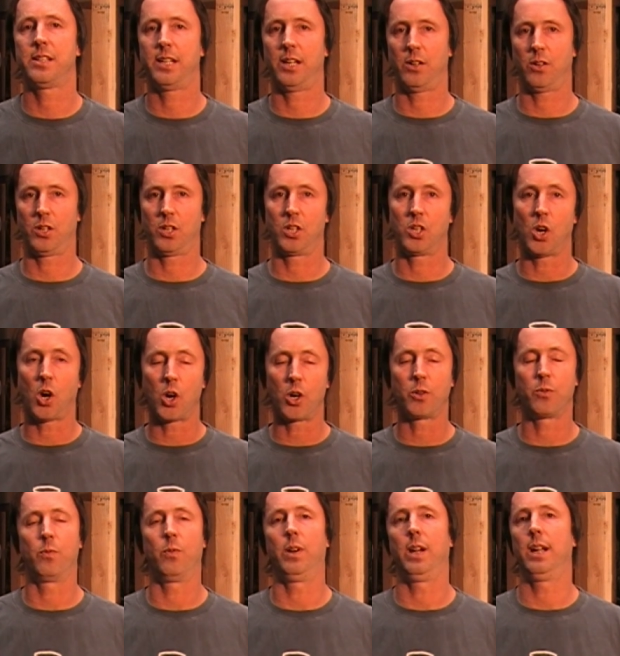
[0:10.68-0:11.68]
stair
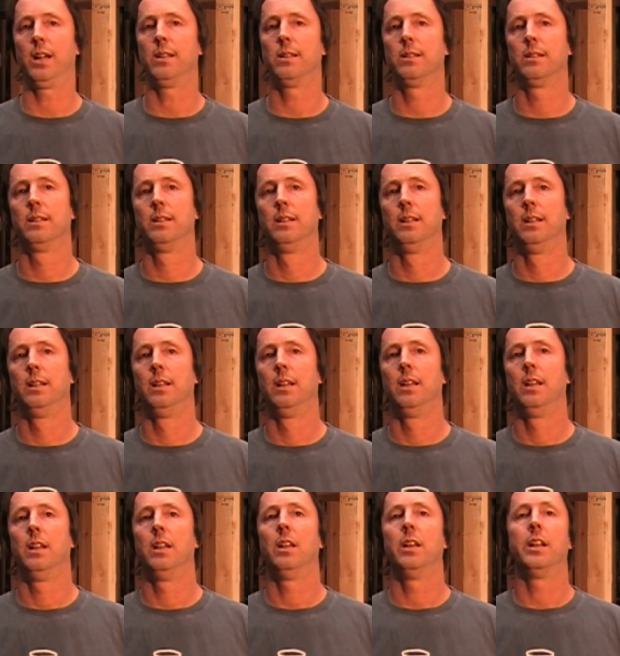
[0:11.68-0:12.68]
guardrail?
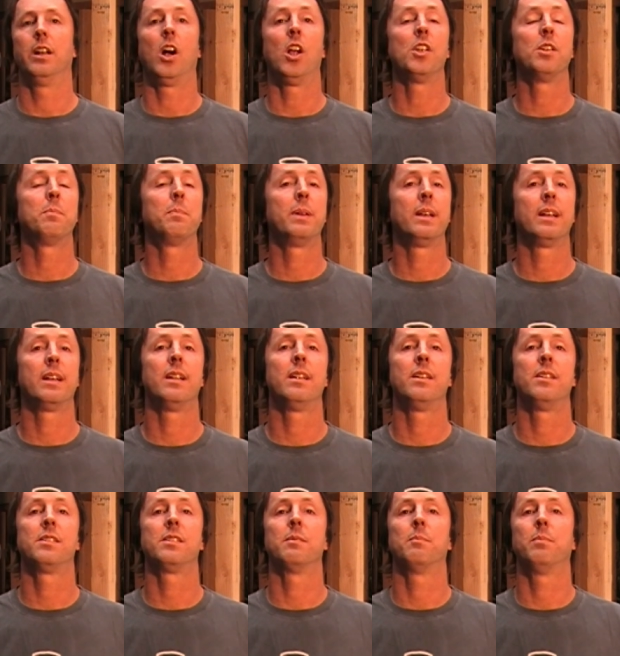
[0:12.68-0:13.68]
It all
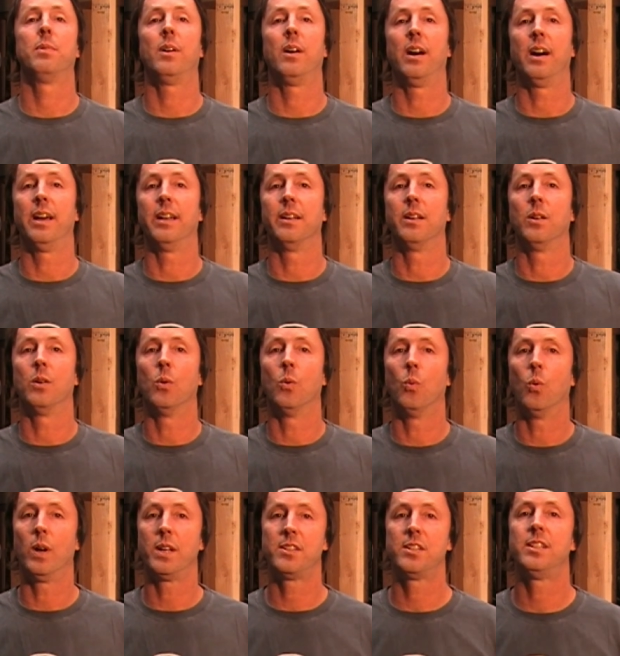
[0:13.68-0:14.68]
depends upon
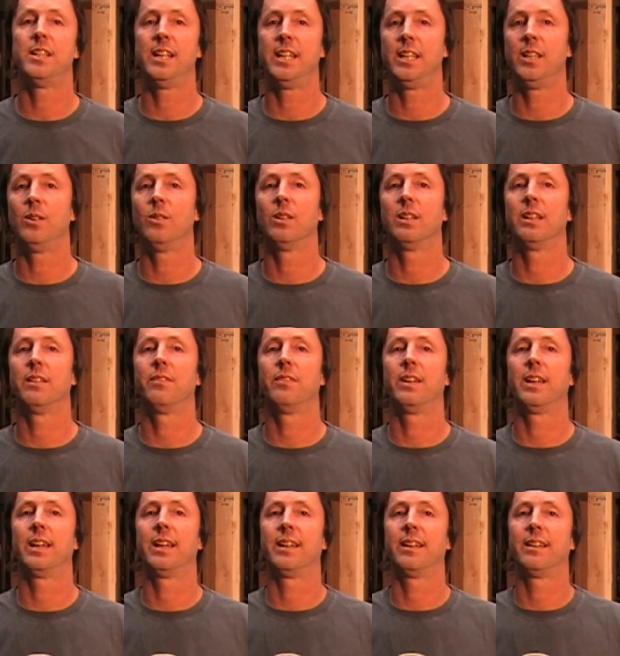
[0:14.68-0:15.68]
what city you live
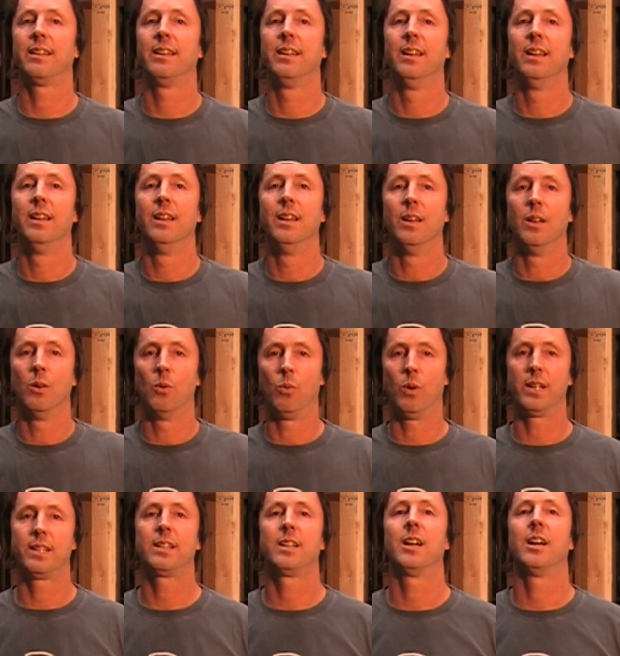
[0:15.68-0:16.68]
in,
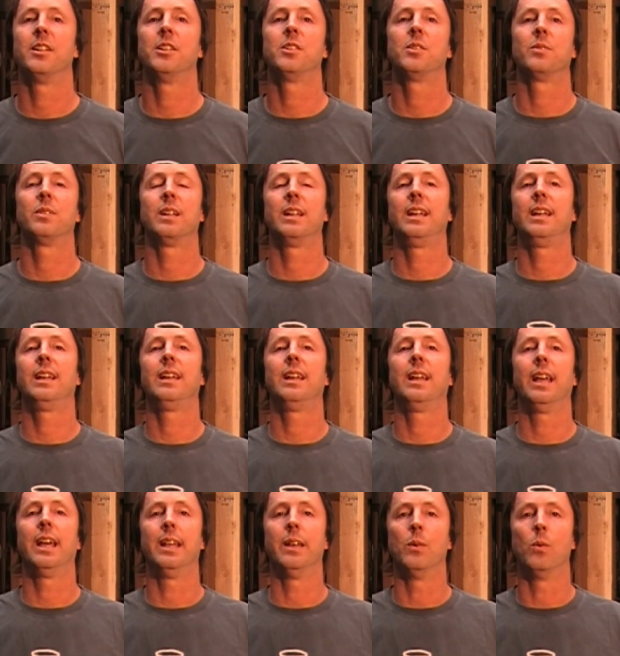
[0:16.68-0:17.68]
what country,
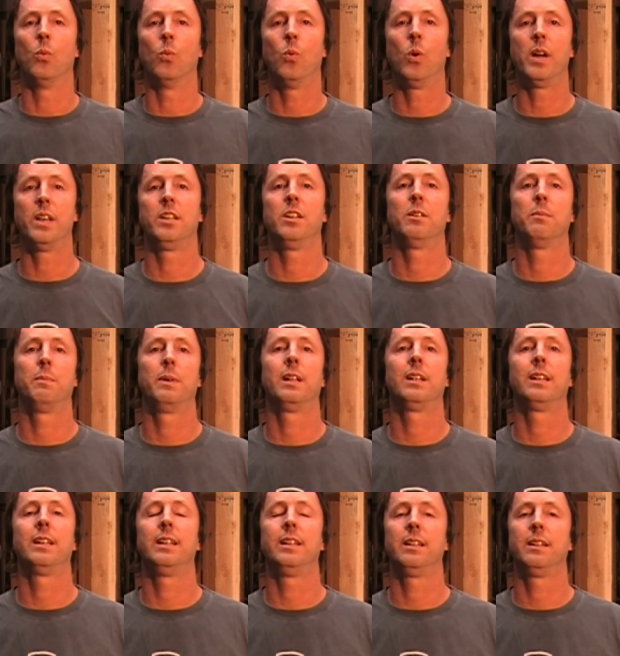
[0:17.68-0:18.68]
and what your
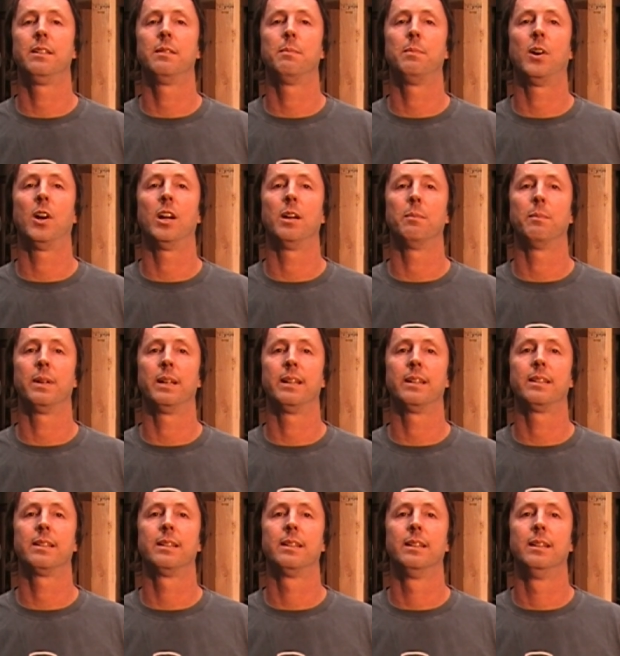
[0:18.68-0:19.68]
building
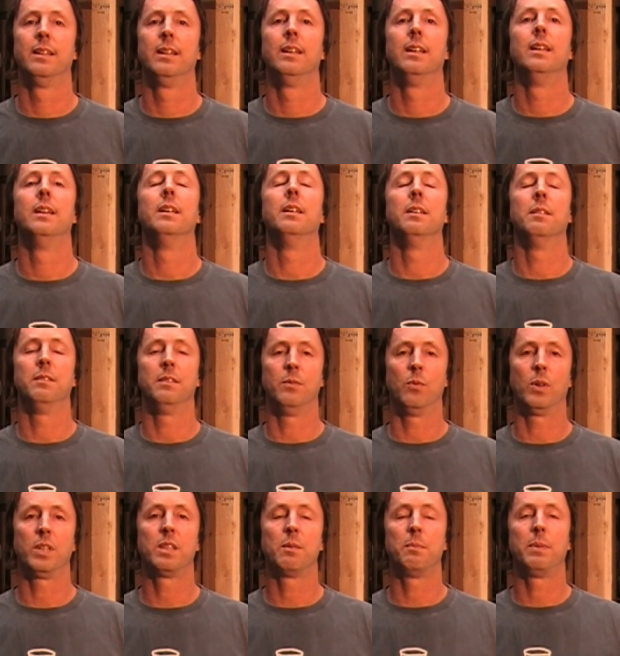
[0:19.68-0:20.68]
department,
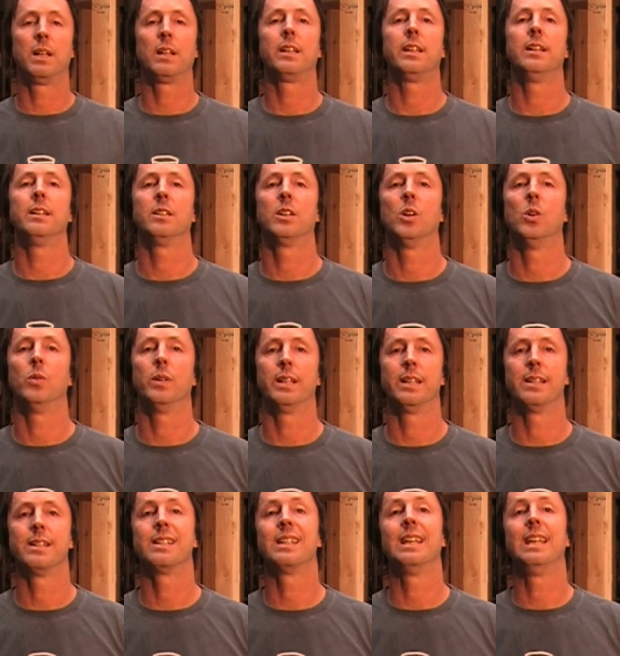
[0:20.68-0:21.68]
what the building code
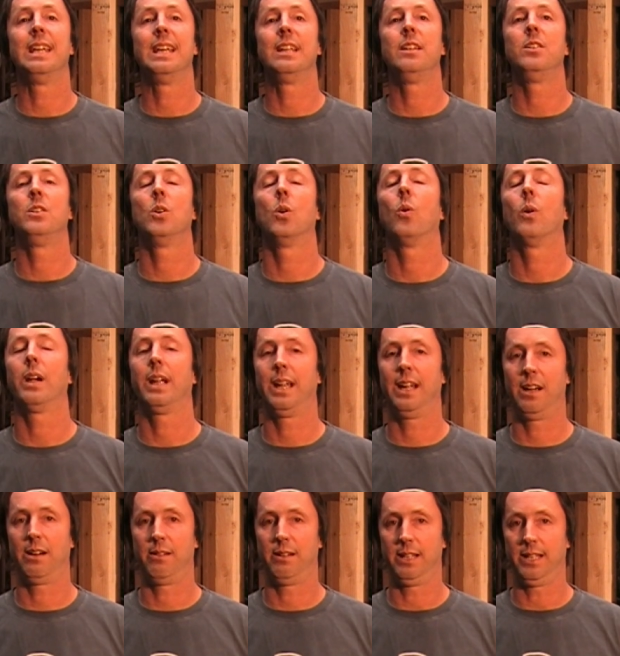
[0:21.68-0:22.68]
is in your
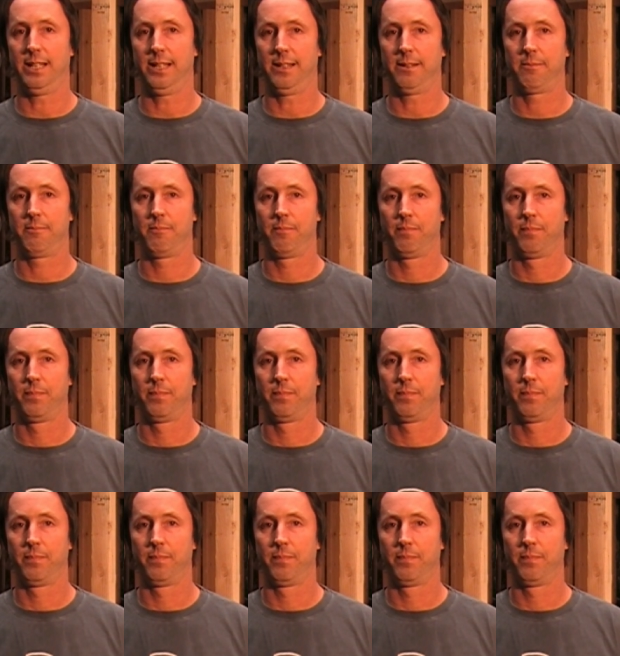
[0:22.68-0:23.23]
area.